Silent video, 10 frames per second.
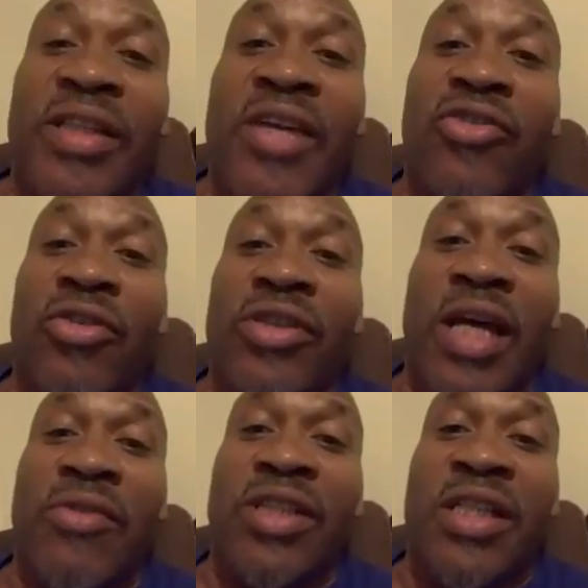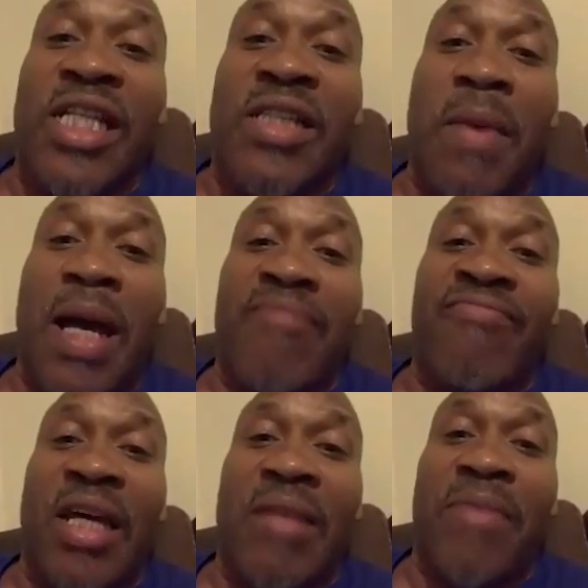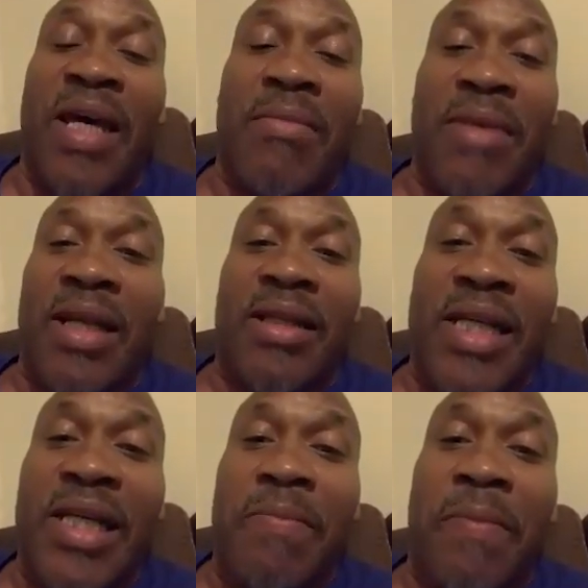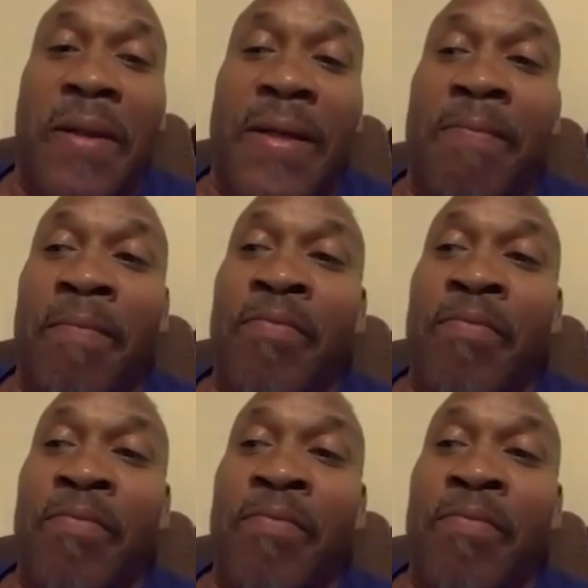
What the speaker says: think they thought that was the next Muhammad Ali, but